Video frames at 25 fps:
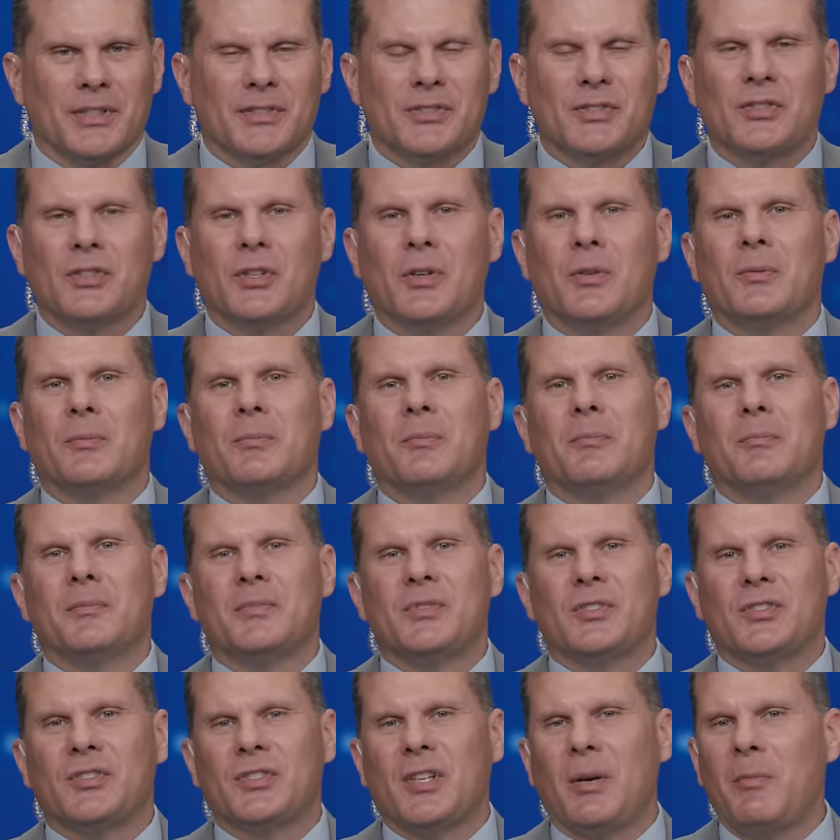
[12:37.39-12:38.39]
And so
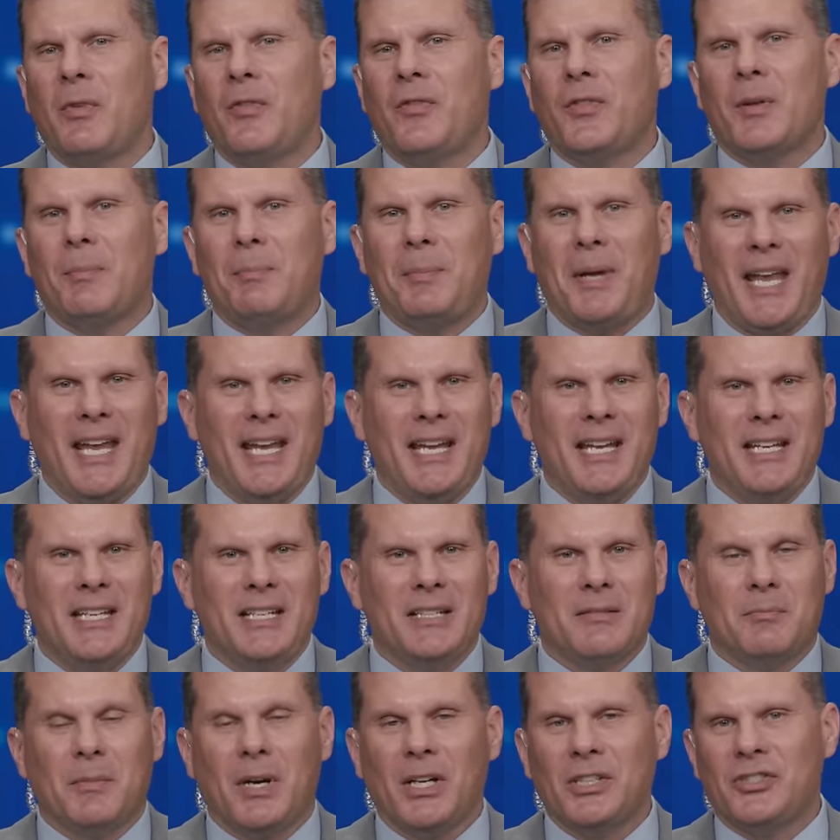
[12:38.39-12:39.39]
some of the
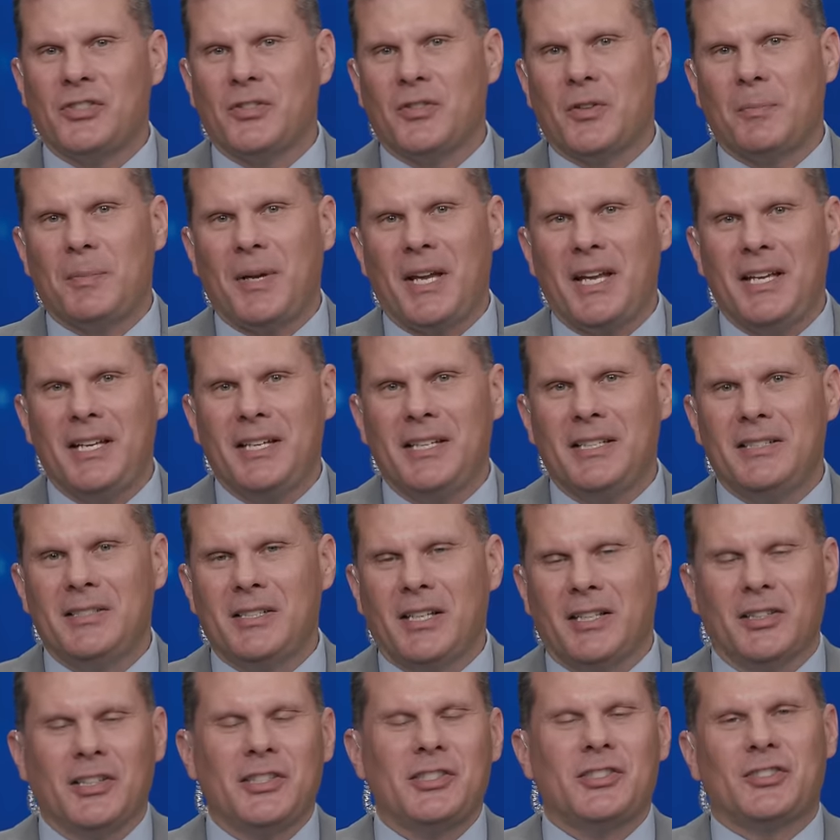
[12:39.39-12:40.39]
pain, much of the
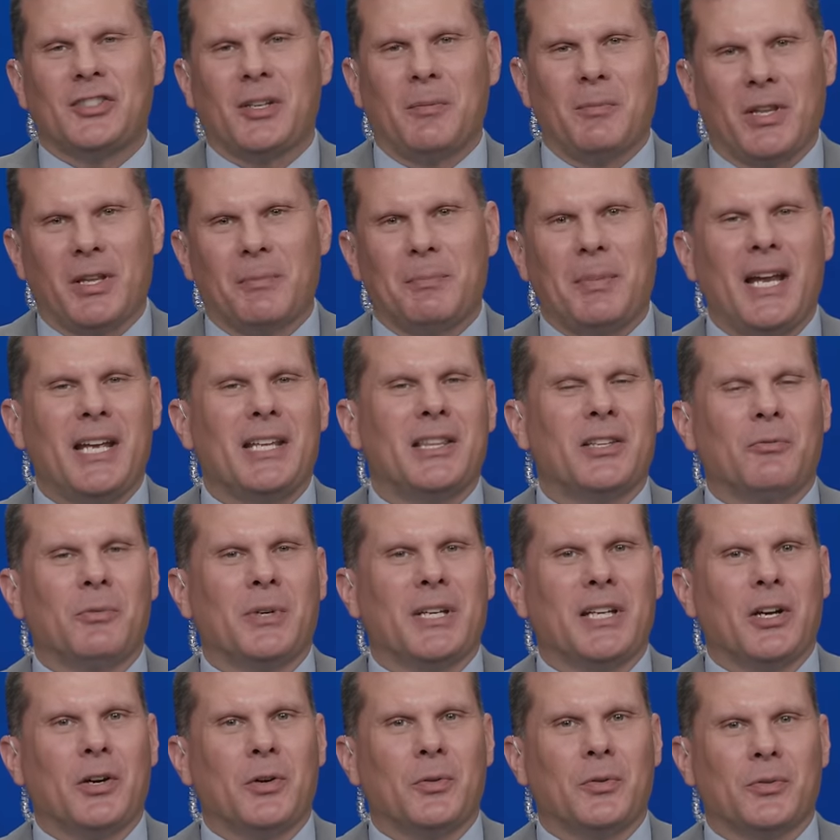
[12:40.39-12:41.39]
pain, at least some of the pain that
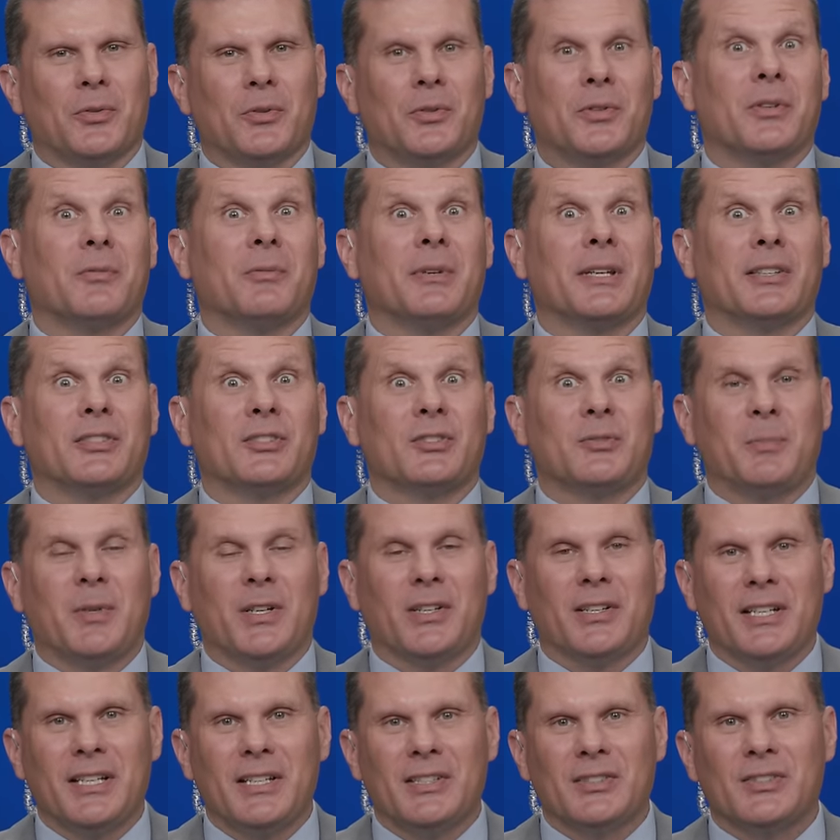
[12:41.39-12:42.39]
we go through, that we
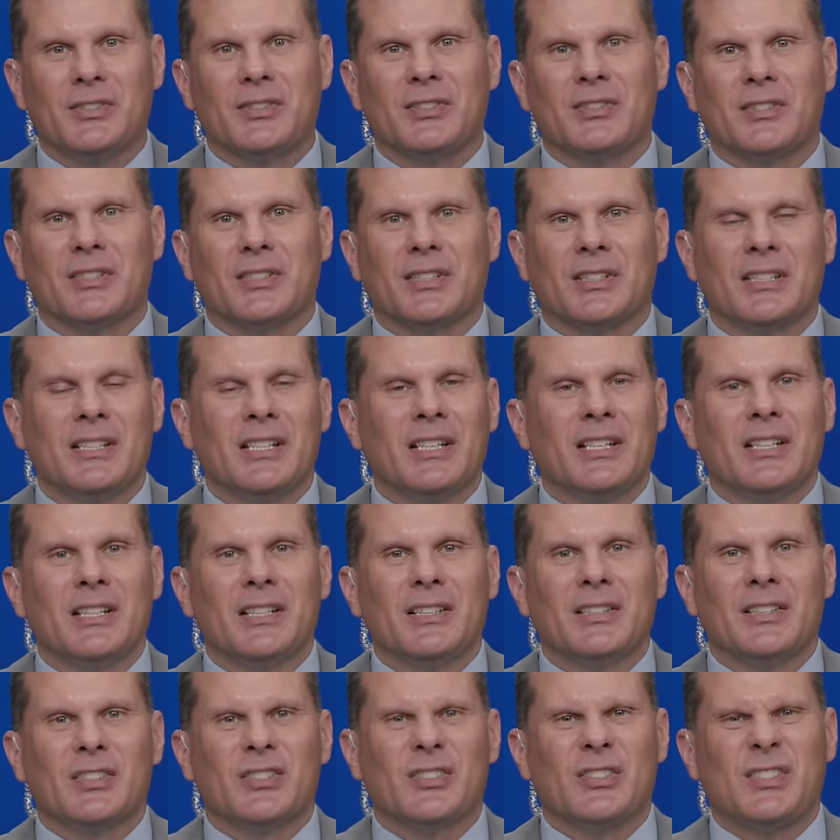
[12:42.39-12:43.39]
experience, the
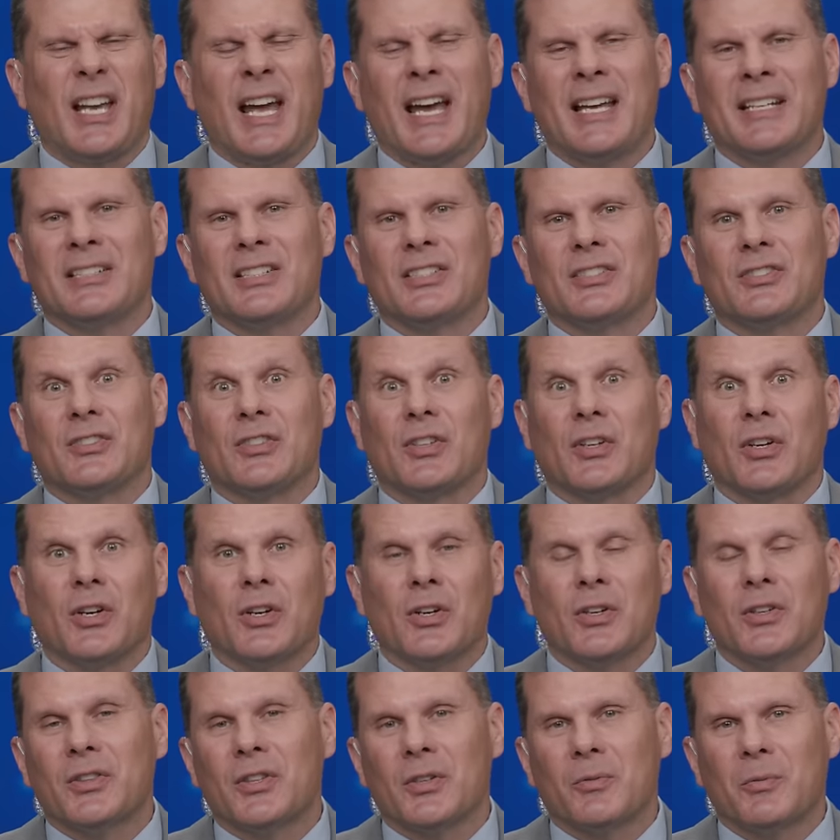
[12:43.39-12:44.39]
sadness, the
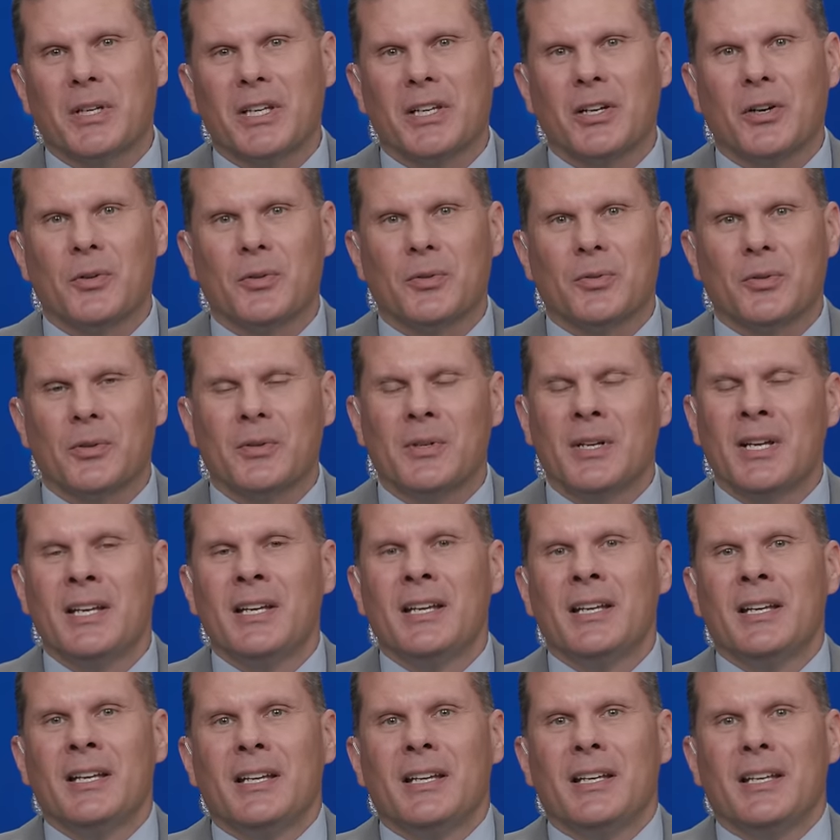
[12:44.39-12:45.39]
hurt that we go through,
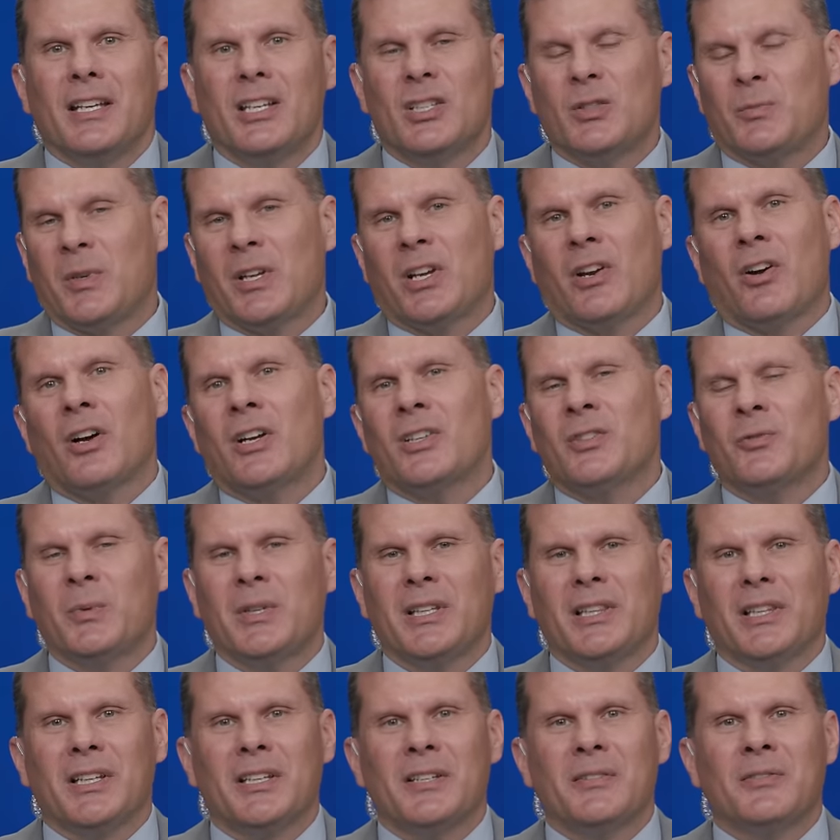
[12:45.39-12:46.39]
is because
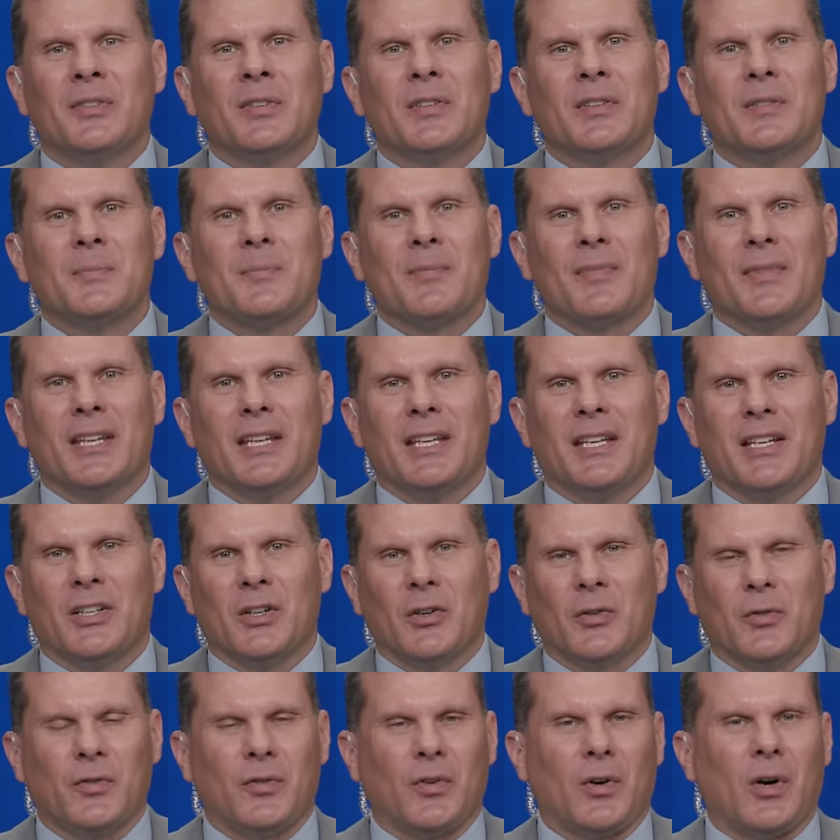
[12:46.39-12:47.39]
we live in
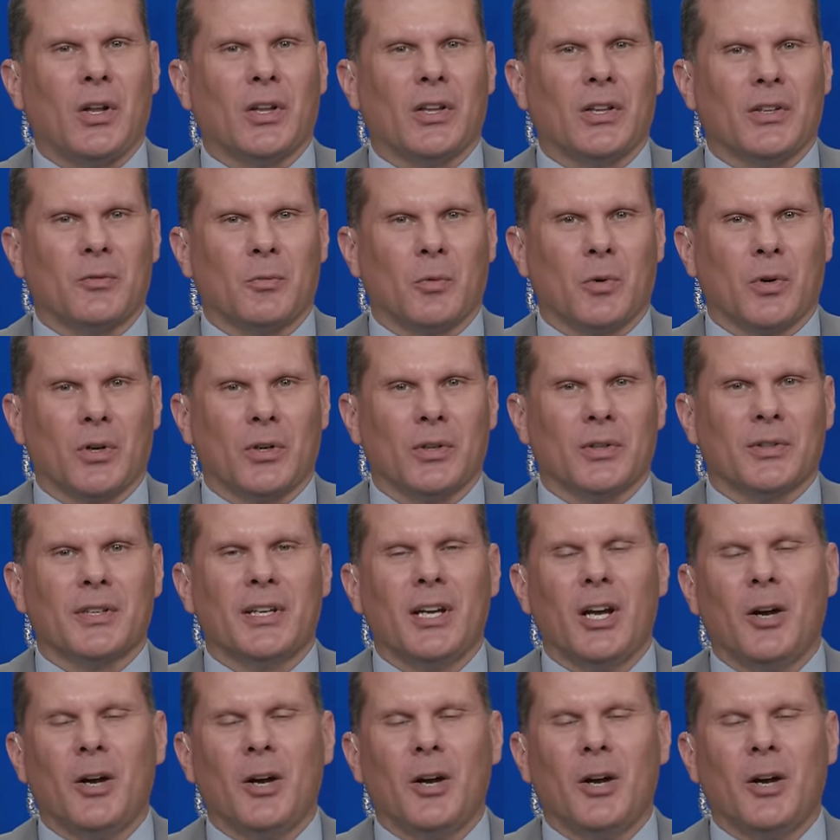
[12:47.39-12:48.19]
a fallen world.